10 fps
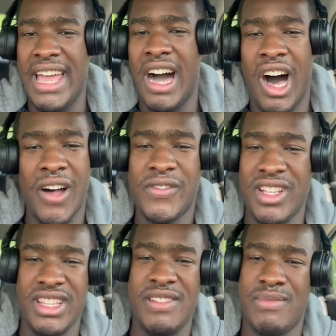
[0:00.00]

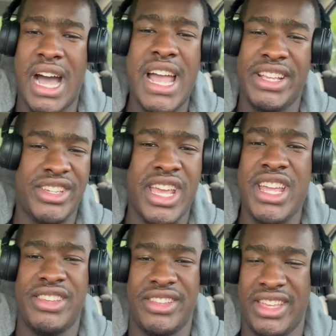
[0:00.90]
oftenly, mine
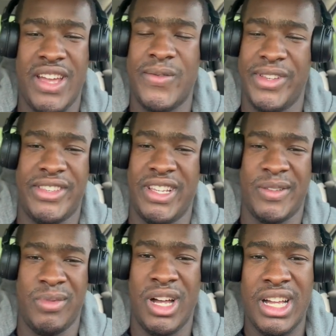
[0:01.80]
changes every 6
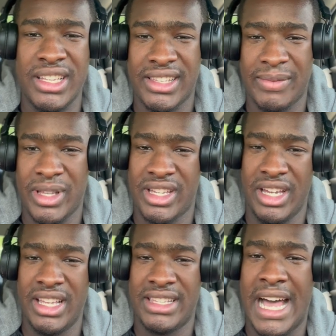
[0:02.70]
months
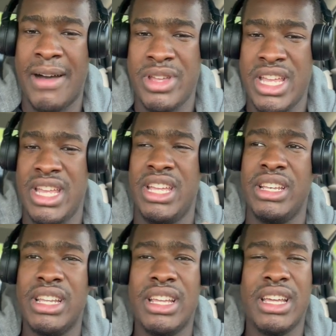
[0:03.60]
because I'm
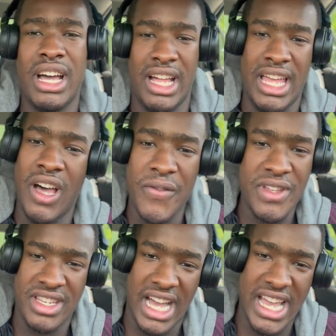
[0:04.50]
eating a
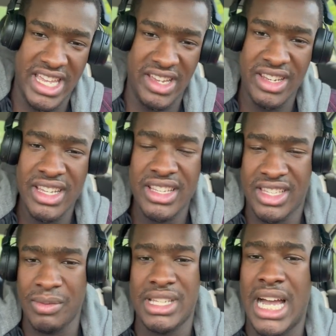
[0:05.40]
healthy diet,
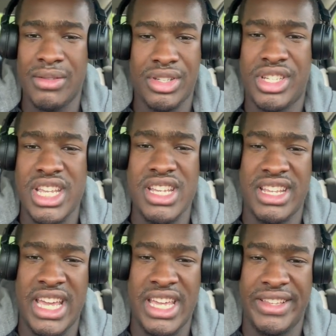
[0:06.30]
sometimes cheat
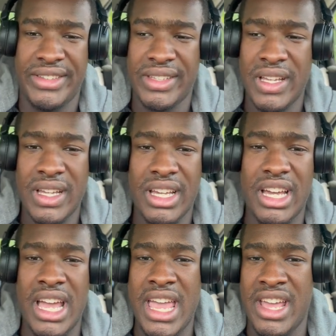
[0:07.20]
days,
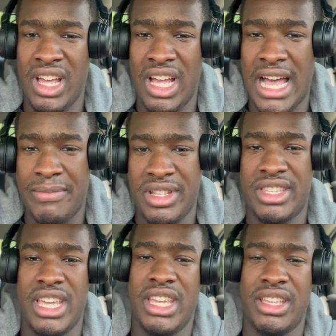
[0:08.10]
and I be
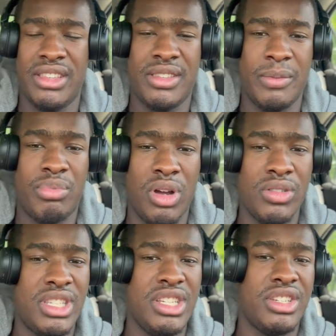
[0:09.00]
taking some
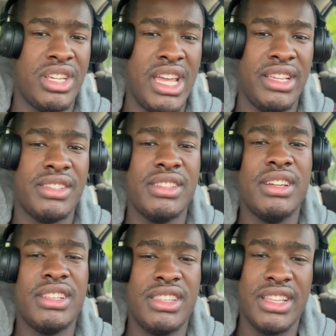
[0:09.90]
protein shakes
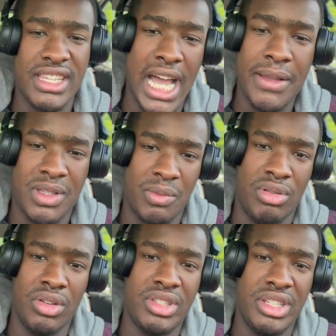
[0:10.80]
the types of
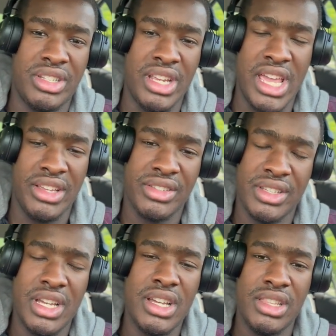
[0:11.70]
protein shakes.
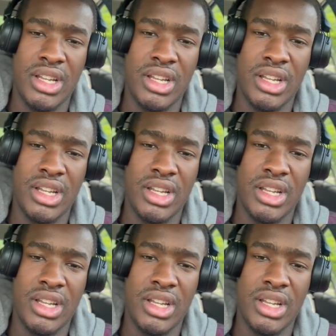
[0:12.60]
The